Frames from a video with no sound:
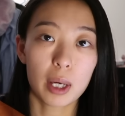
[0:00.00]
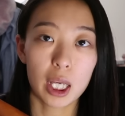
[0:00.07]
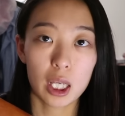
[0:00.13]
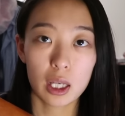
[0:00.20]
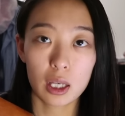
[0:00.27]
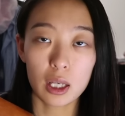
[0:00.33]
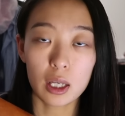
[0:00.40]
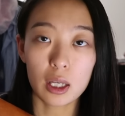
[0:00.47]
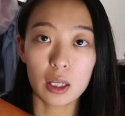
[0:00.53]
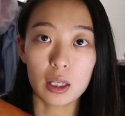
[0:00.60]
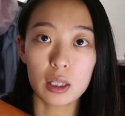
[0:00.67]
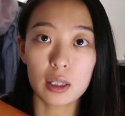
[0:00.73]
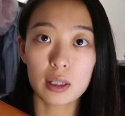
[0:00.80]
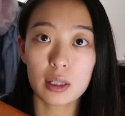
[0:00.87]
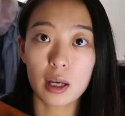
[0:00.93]
my
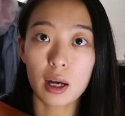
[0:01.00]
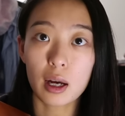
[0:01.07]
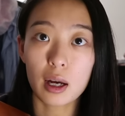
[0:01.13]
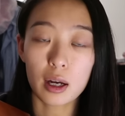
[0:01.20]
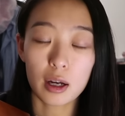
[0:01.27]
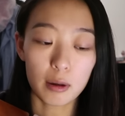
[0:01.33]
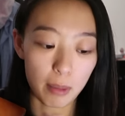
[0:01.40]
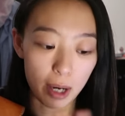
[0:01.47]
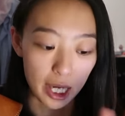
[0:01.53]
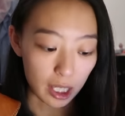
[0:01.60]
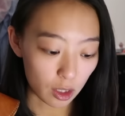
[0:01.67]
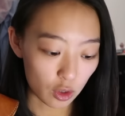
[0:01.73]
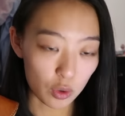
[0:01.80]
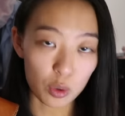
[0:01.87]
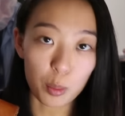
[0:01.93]
keys, my
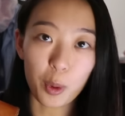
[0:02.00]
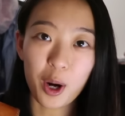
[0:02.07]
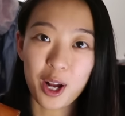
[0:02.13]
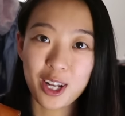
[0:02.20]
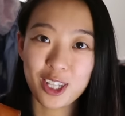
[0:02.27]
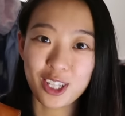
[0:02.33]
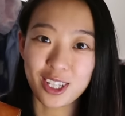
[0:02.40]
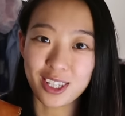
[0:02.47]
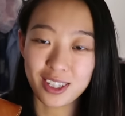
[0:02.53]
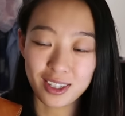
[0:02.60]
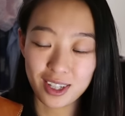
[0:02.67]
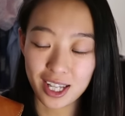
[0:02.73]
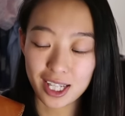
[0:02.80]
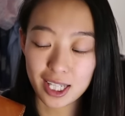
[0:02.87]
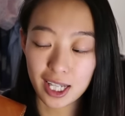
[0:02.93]
toothbrush,
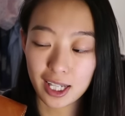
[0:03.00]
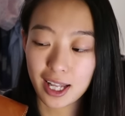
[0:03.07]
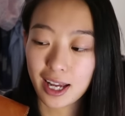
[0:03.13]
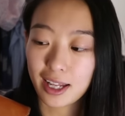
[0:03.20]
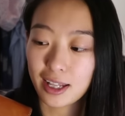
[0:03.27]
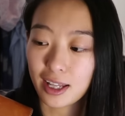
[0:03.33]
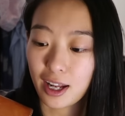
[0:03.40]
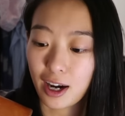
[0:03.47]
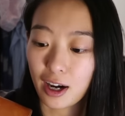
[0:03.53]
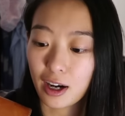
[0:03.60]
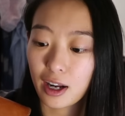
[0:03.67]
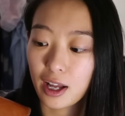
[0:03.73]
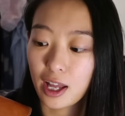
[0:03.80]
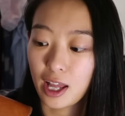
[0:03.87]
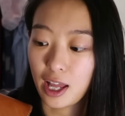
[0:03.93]
and things like that in there,
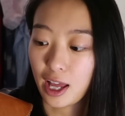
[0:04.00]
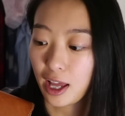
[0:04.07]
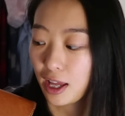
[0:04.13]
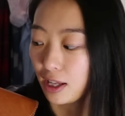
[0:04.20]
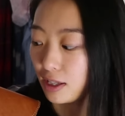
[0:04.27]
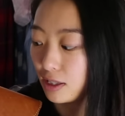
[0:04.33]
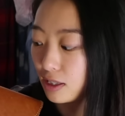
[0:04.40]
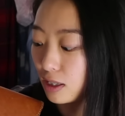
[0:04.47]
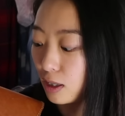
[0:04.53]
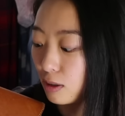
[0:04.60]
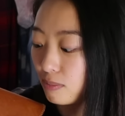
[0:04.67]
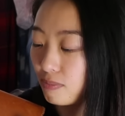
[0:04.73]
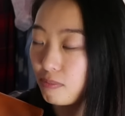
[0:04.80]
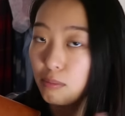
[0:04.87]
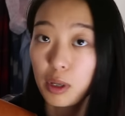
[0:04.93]
and
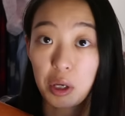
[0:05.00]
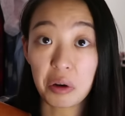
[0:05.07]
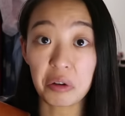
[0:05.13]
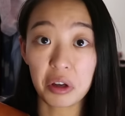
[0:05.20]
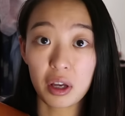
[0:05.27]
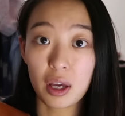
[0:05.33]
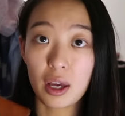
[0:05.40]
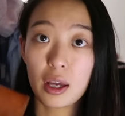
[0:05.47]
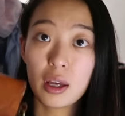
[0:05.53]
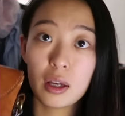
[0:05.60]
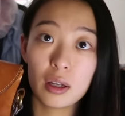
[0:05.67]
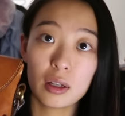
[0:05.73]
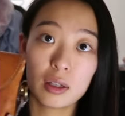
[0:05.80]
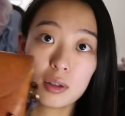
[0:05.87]
be okay.